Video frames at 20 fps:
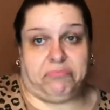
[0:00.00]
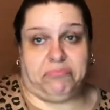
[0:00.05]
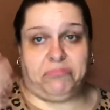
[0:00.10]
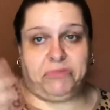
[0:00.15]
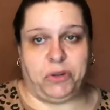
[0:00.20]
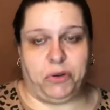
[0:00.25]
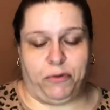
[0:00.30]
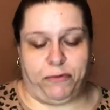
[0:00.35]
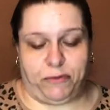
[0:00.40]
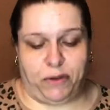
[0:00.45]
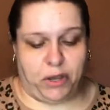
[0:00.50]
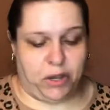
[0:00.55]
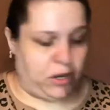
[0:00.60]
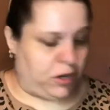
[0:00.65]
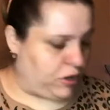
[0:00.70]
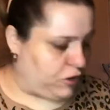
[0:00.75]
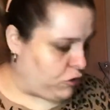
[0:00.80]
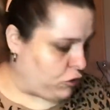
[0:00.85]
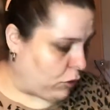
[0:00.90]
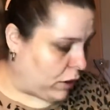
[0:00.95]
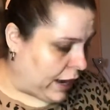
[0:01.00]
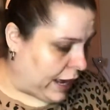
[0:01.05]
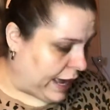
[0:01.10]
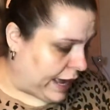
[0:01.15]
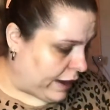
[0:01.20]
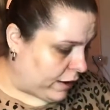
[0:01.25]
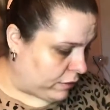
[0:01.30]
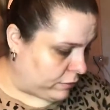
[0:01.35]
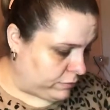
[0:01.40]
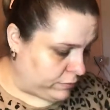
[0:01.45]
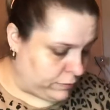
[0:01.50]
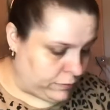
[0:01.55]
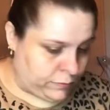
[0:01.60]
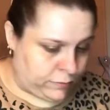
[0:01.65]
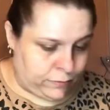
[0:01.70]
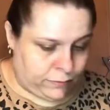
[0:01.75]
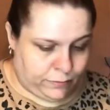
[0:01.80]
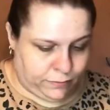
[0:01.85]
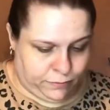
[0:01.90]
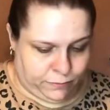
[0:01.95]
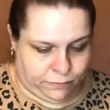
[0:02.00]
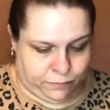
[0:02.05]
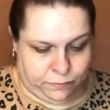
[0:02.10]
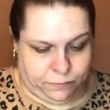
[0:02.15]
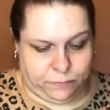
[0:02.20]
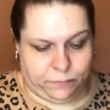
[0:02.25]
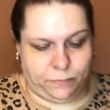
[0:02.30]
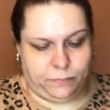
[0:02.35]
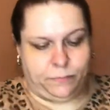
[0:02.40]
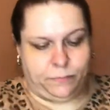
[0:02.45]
good for her to try out.